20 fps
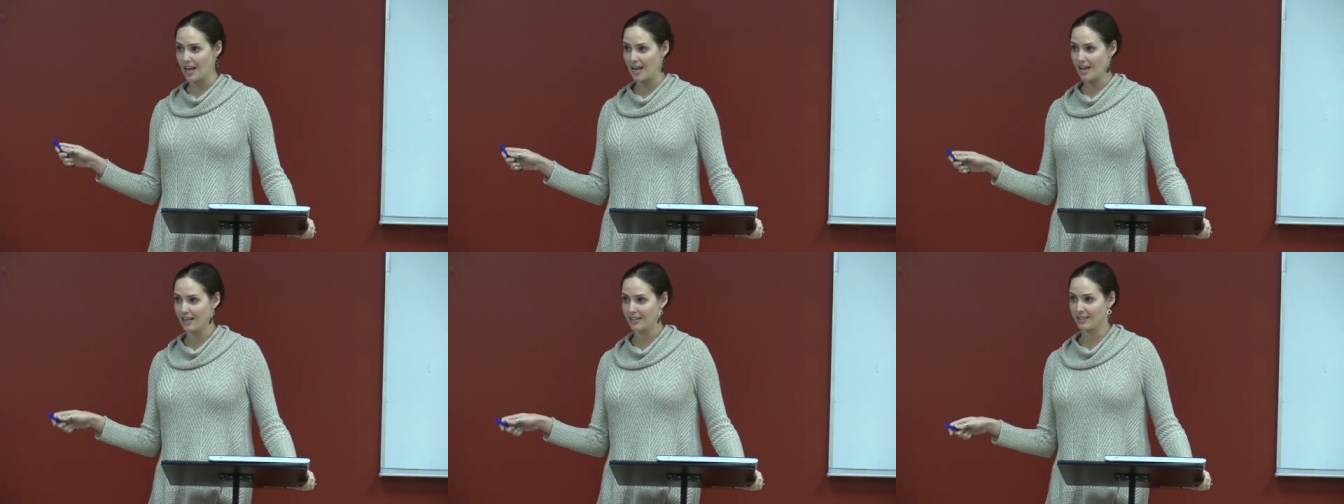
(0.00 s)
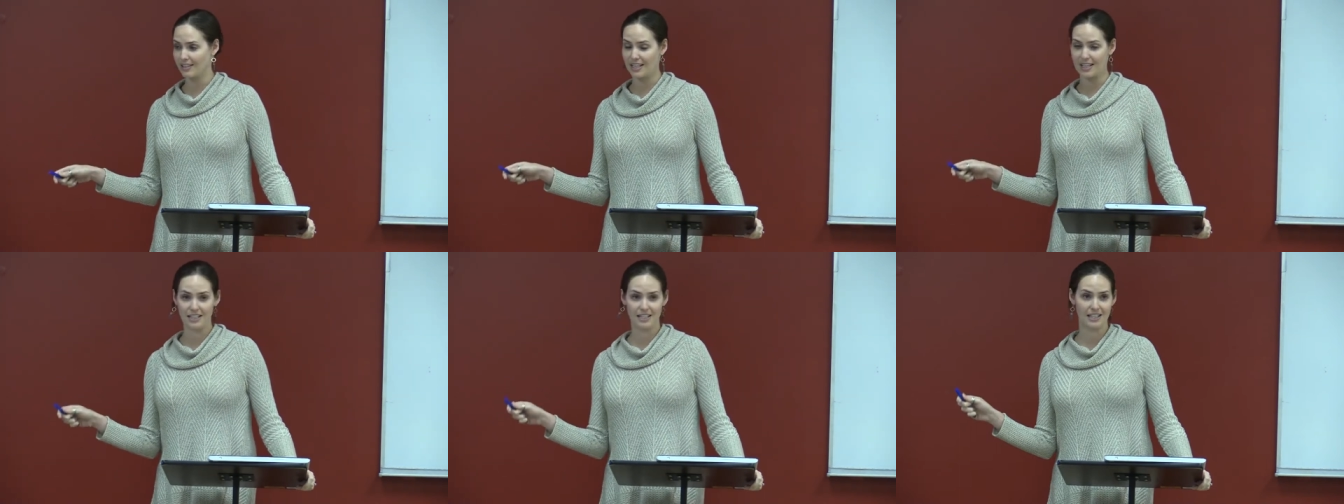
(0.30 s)

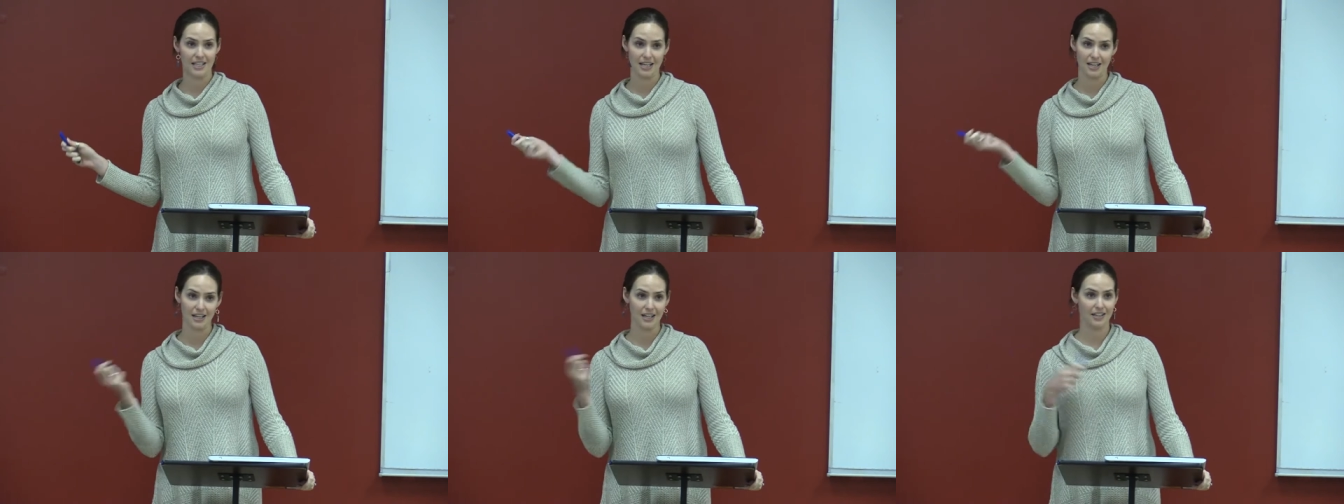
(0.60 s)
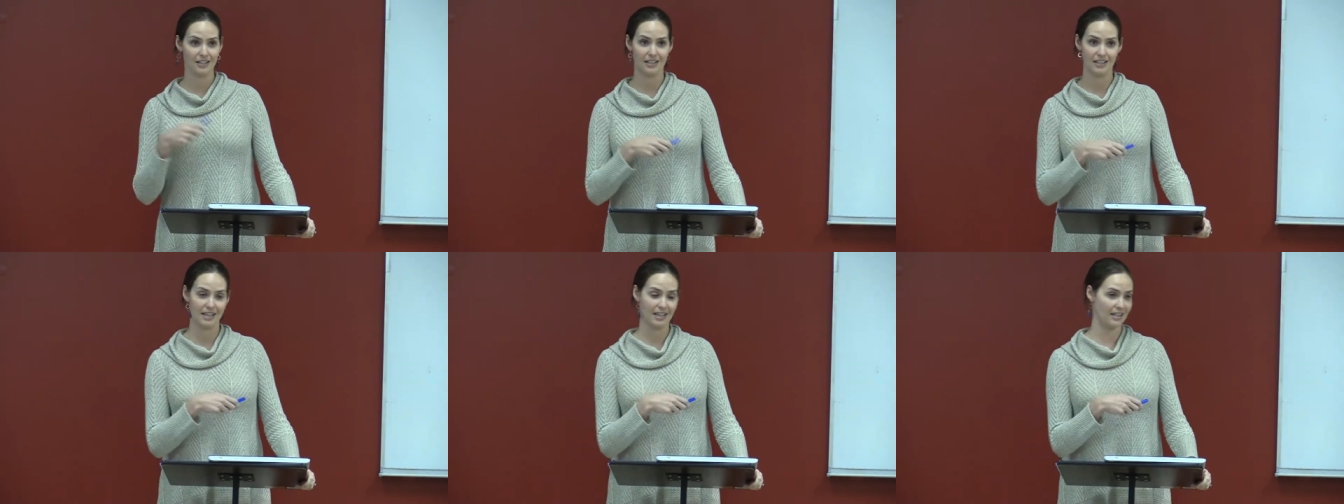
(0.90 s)
and can
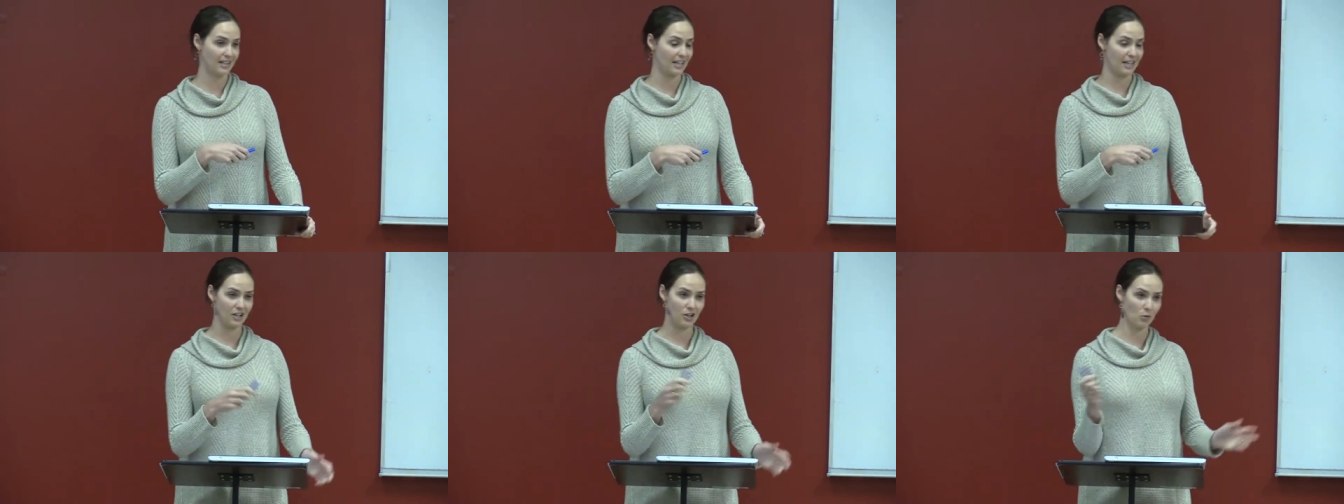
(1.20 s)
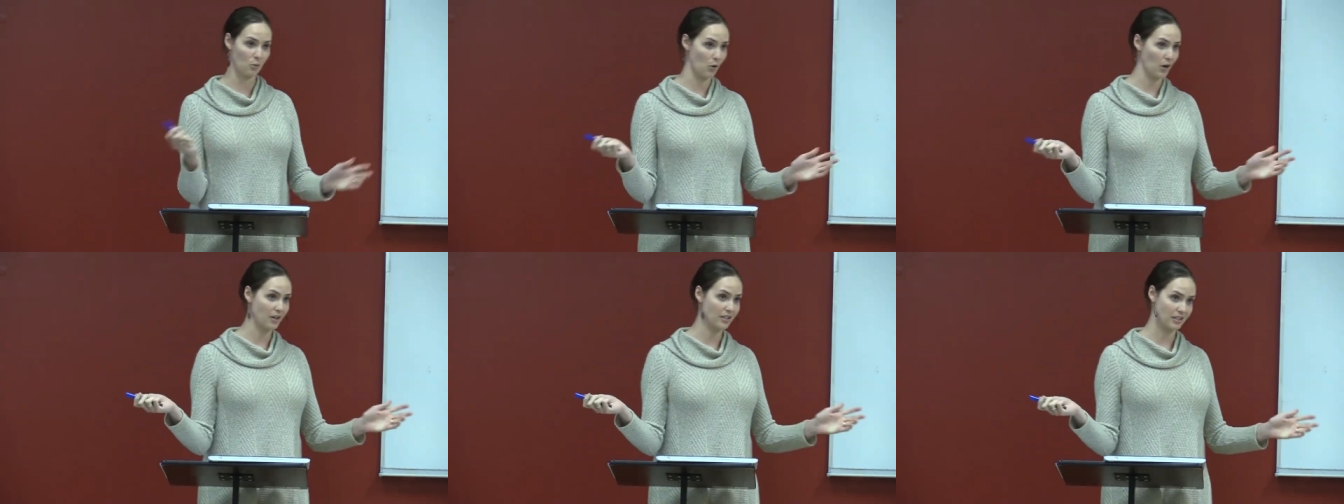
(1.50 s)
get can get
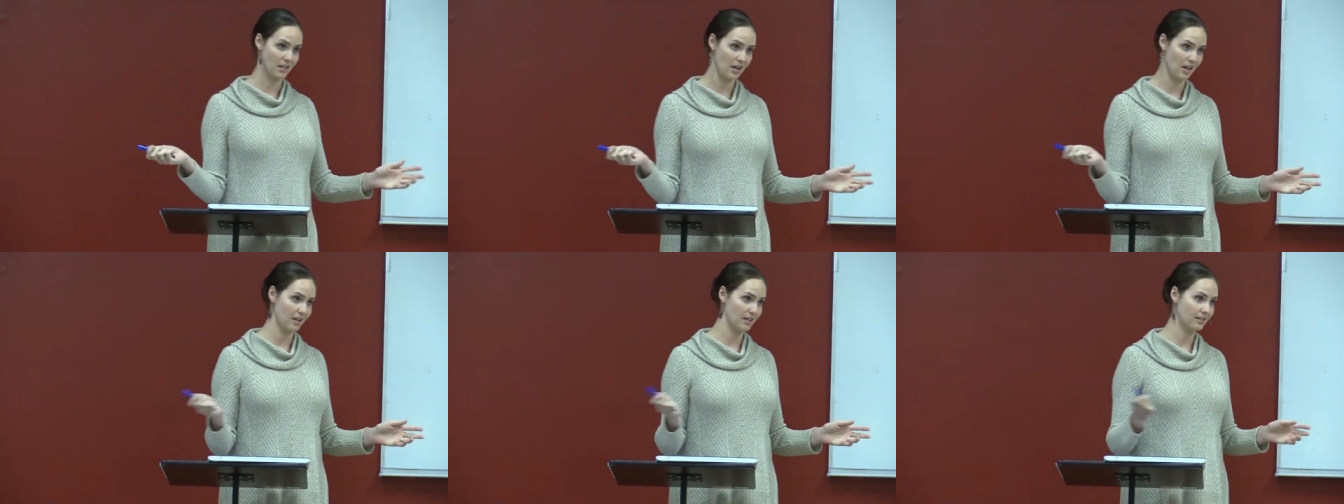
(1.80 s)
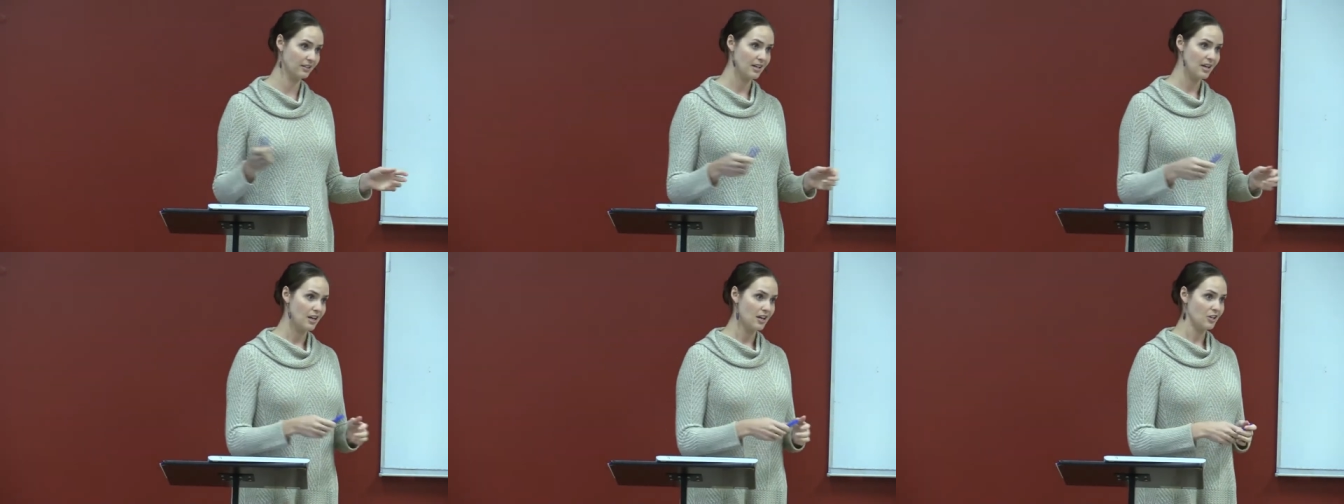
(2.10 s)
your work
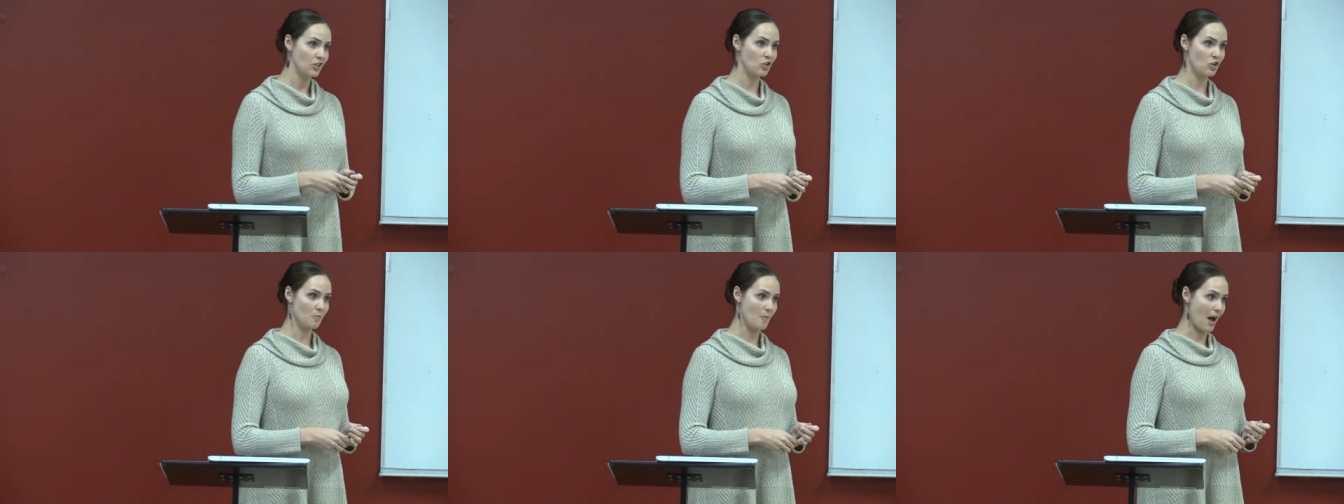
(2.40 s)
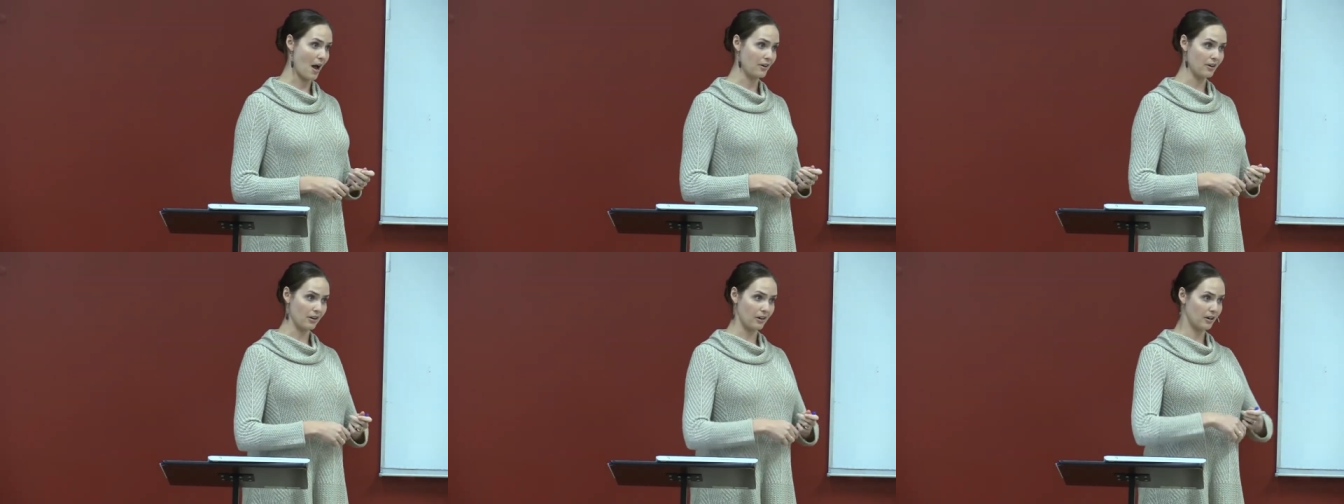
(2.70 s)
done no
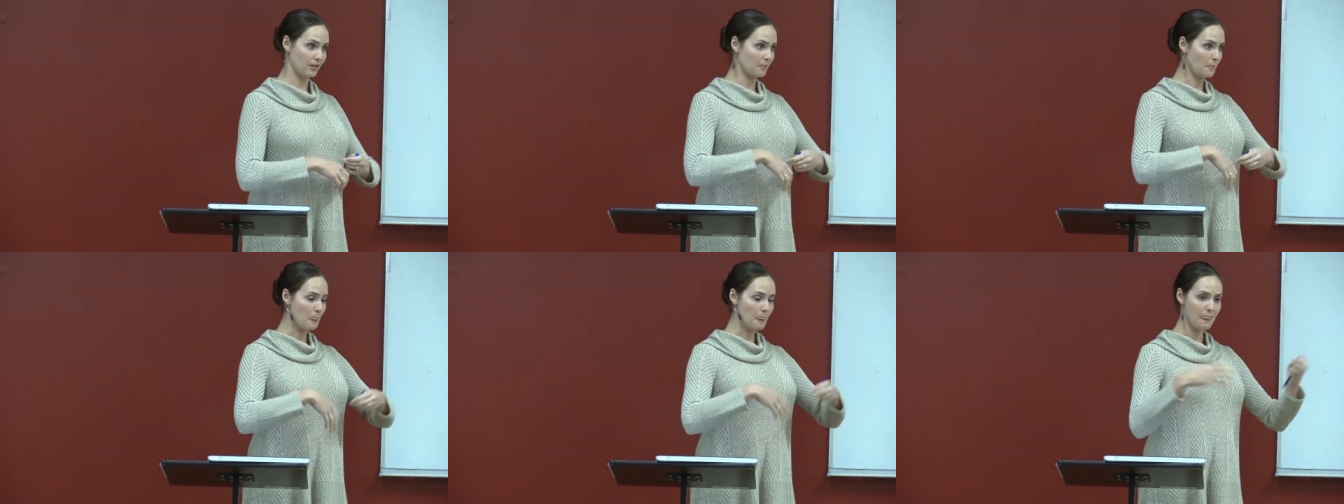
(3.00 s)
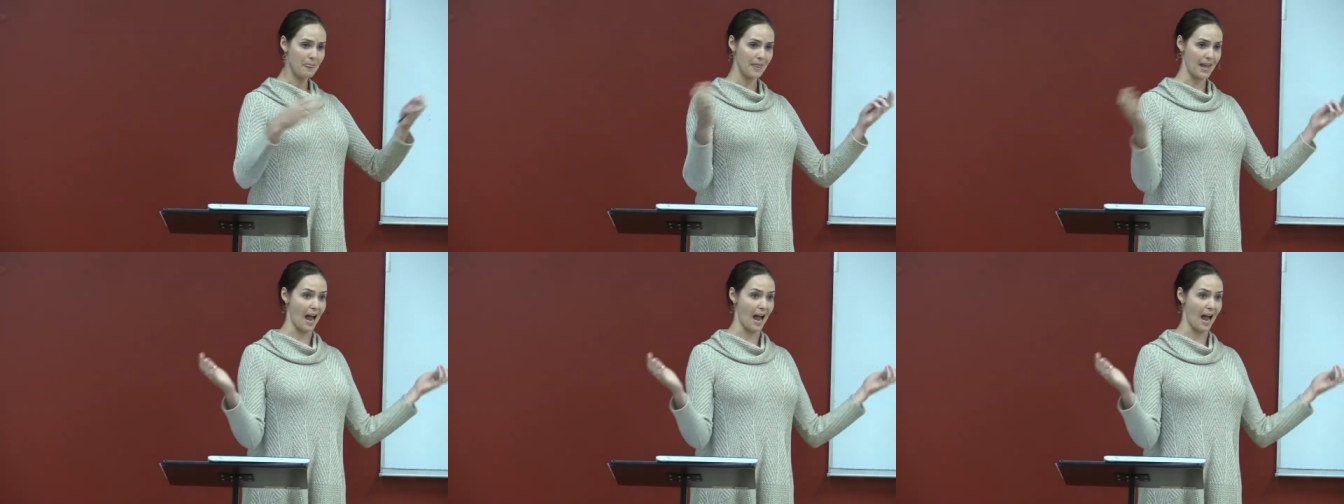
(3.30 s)
matter